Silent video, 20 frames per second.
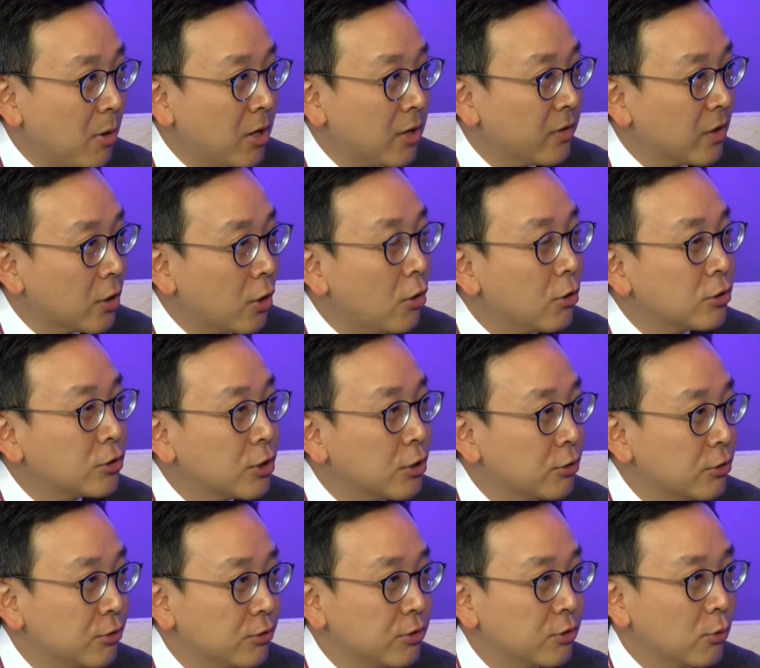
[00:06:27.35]
part of the culture
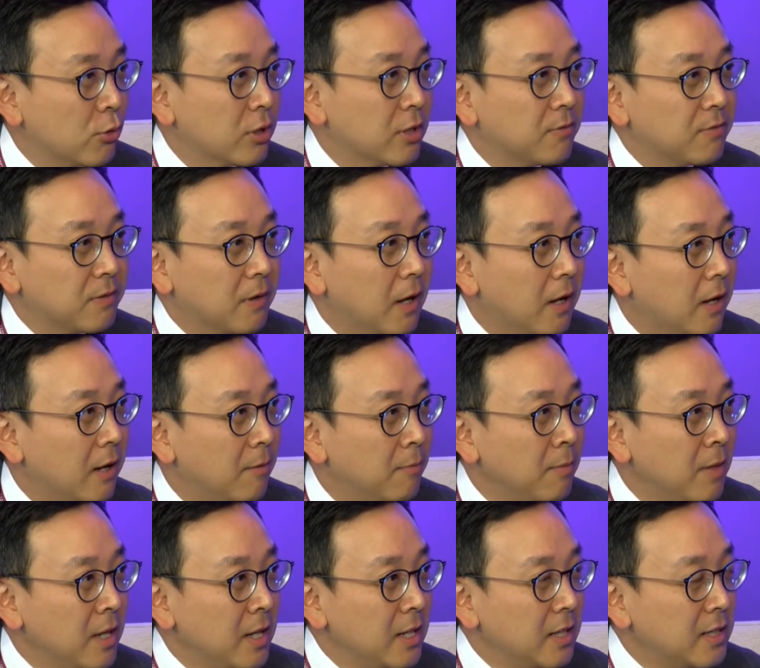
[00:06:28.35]
to sort of
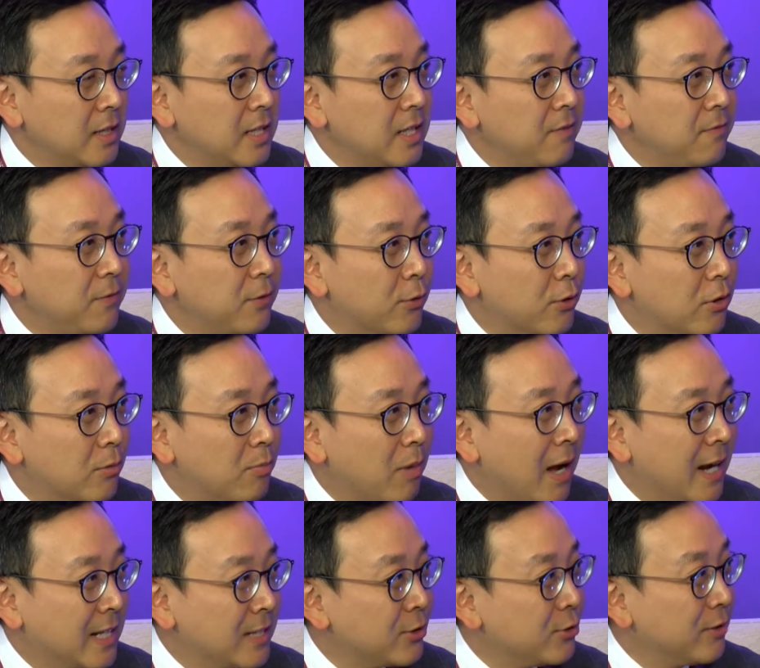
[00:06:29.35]
leave your
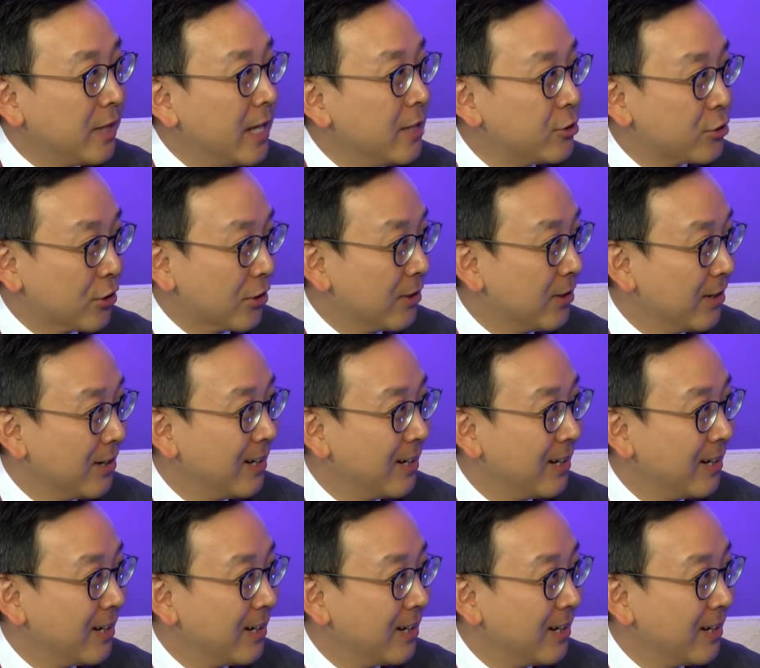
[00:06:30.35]
body to nature.